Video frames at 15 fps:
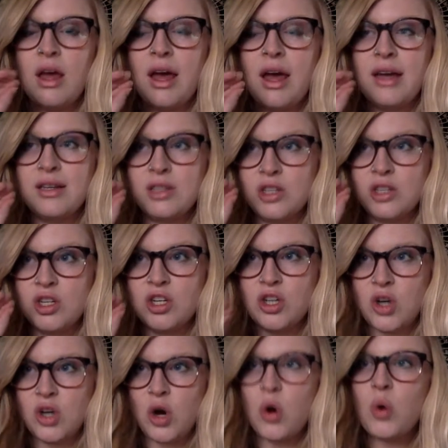and
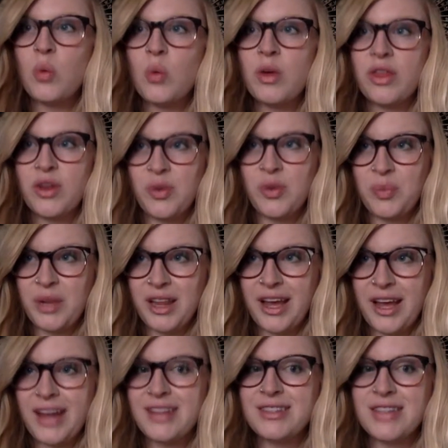go with your
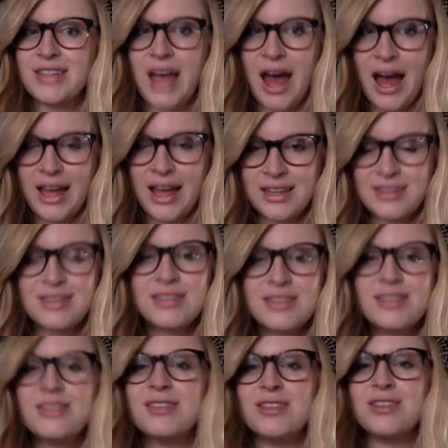plans
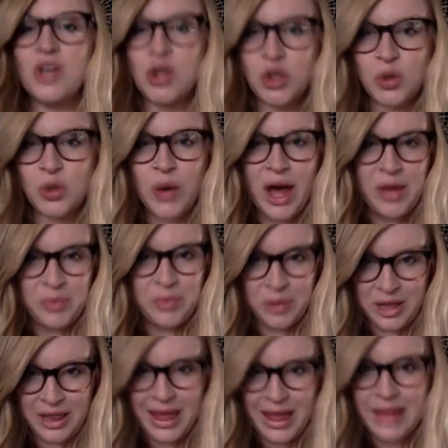as you had
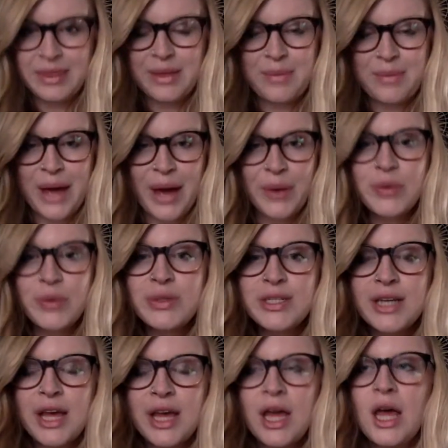planned them out,
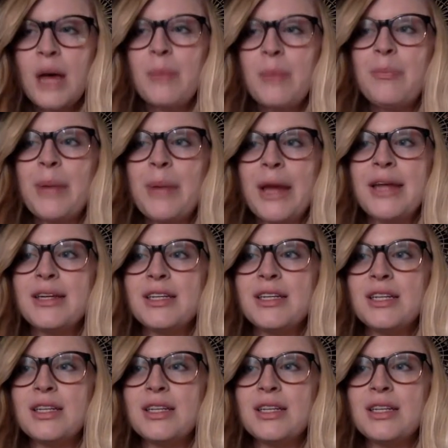but